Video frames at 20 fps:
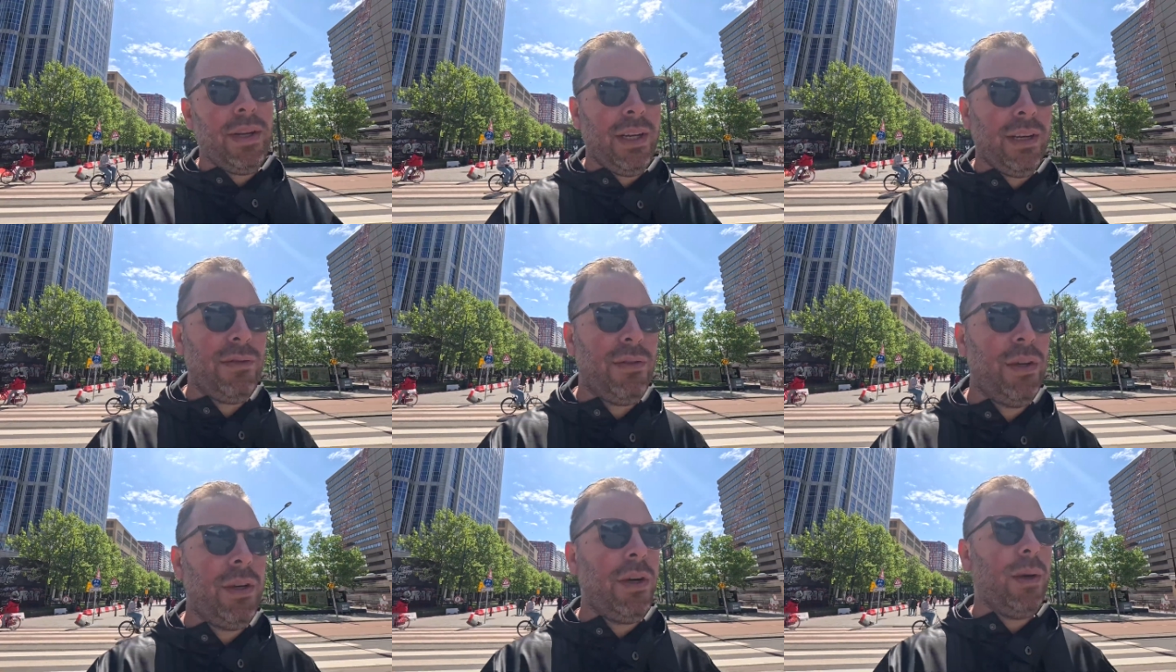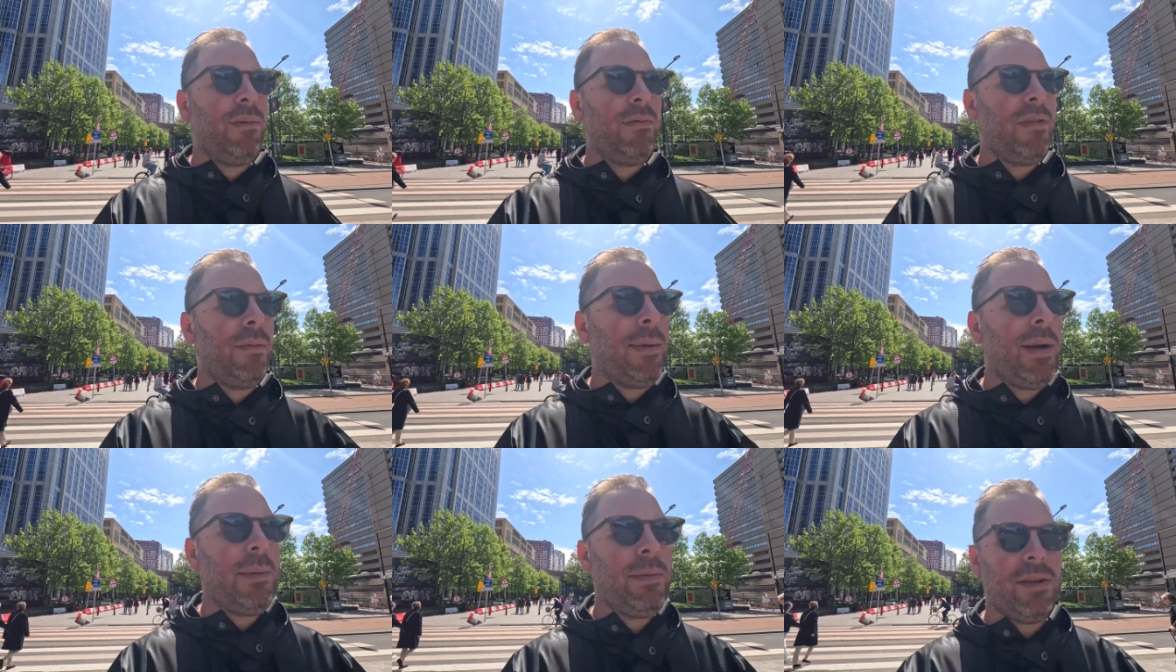if you come
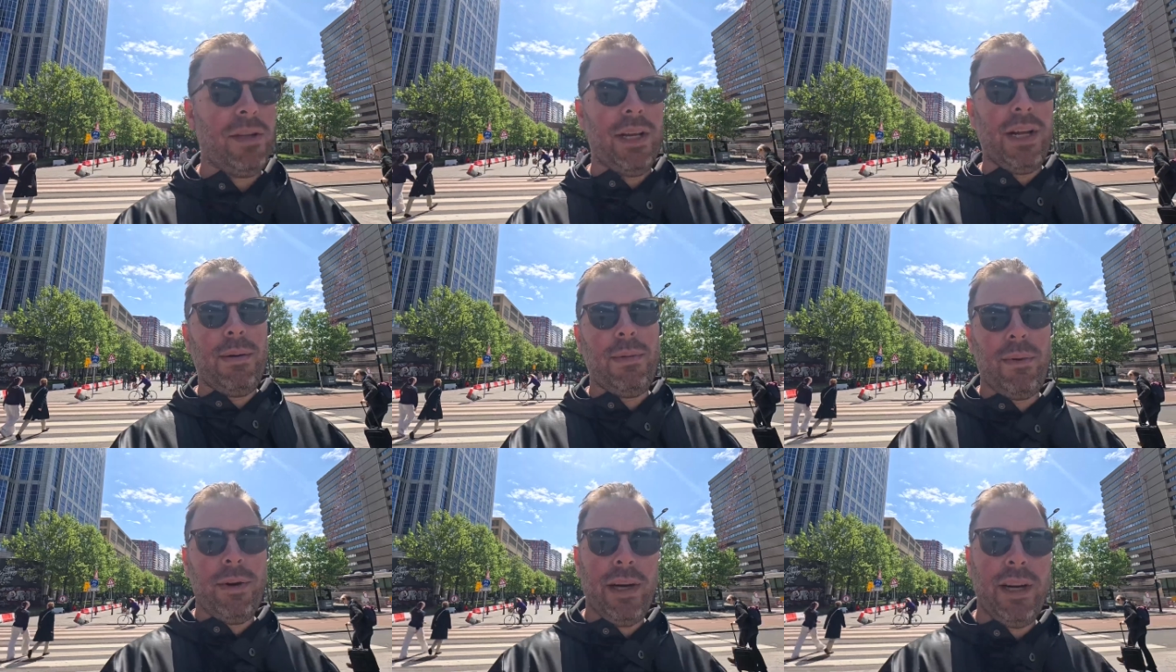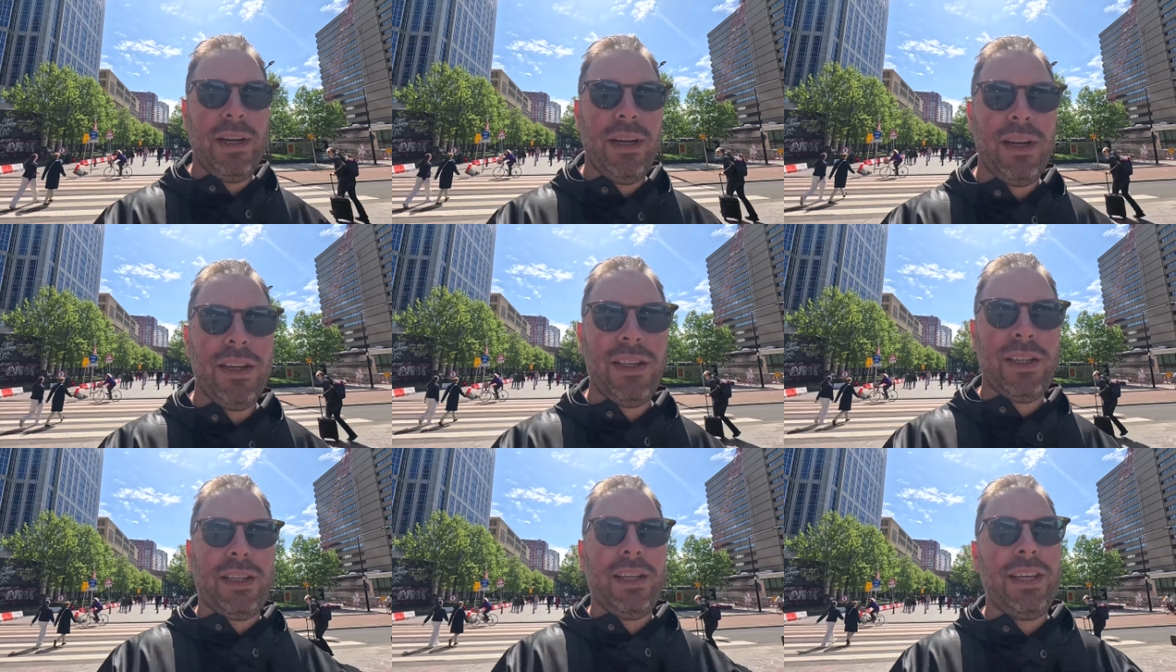from Amsterdam or any
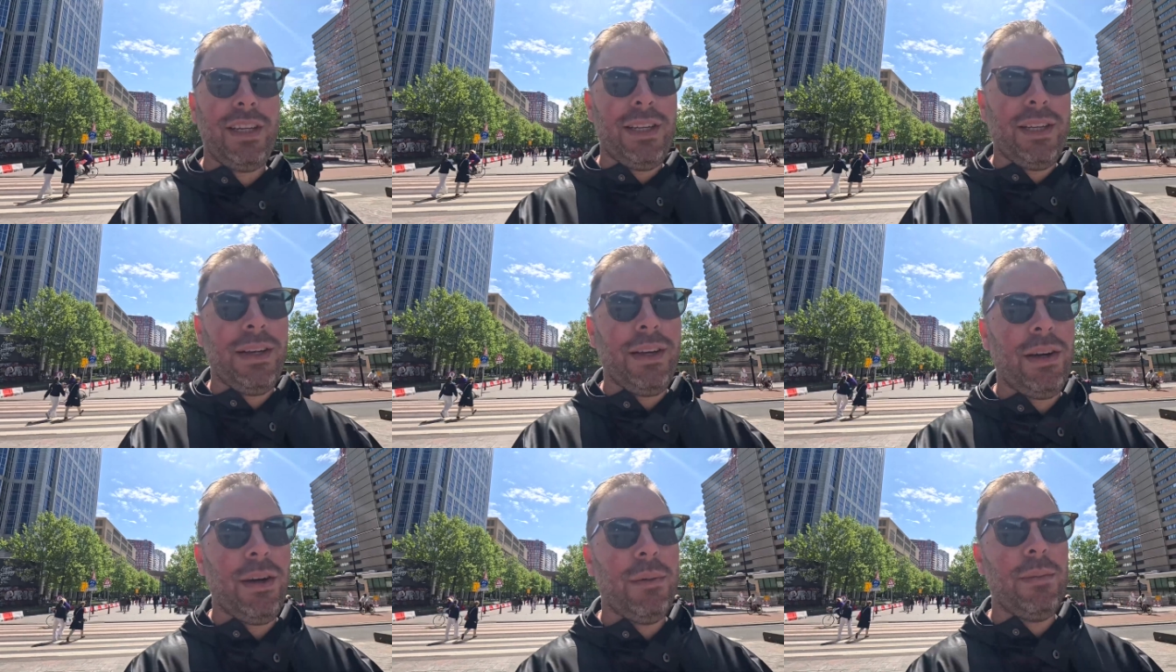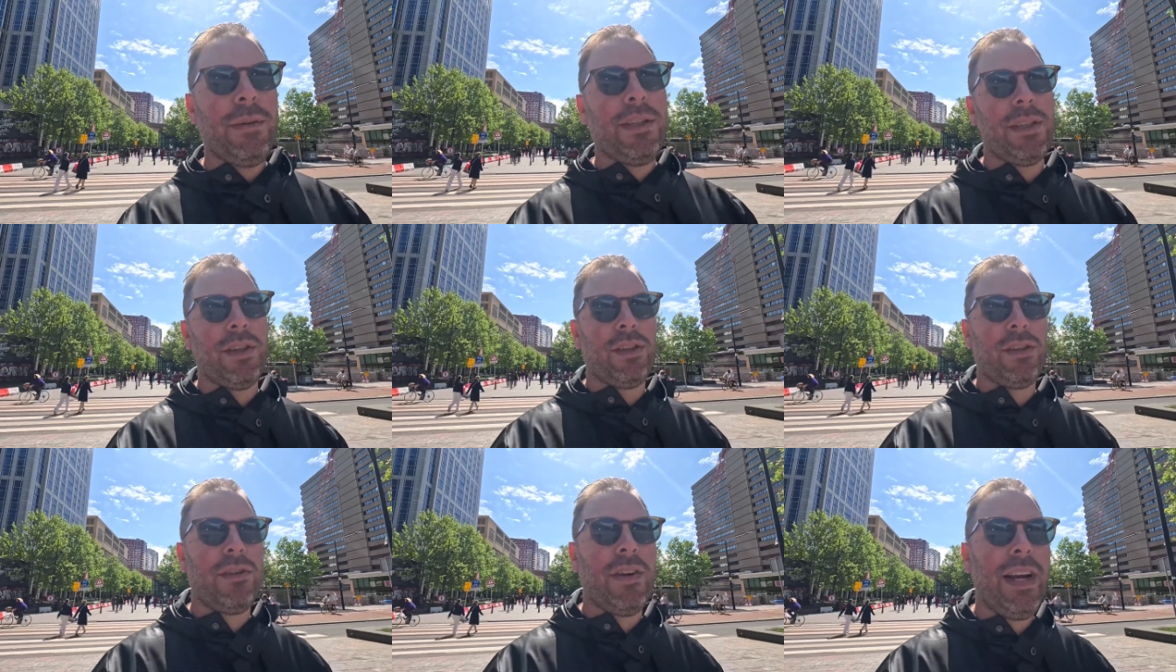other city, you come with the
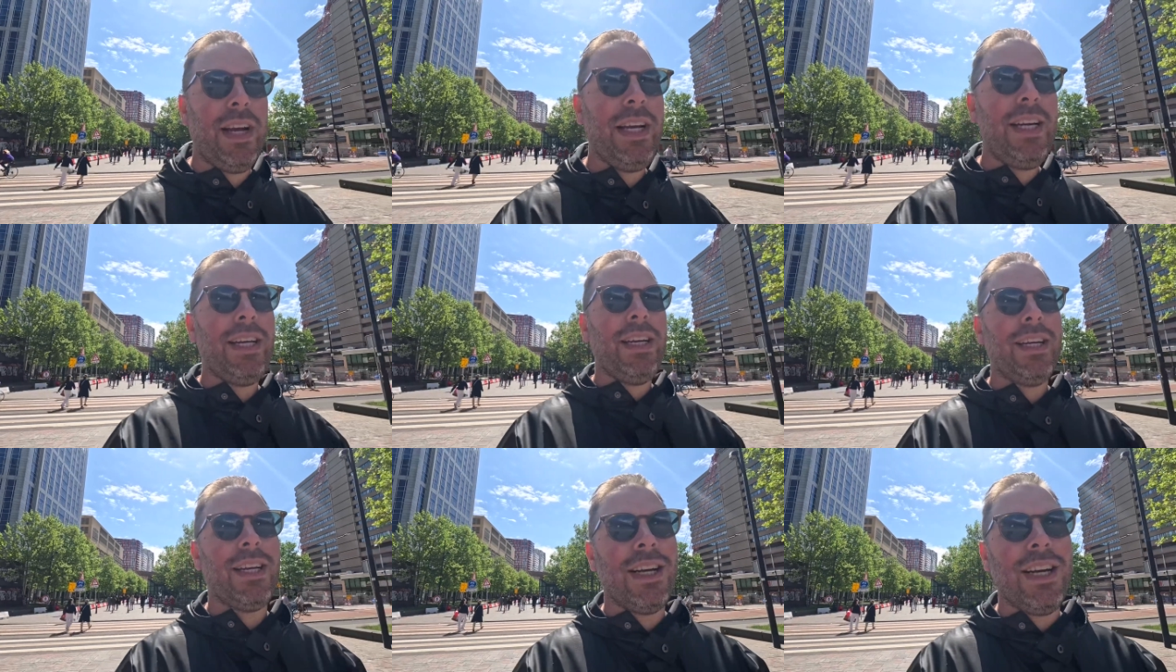train,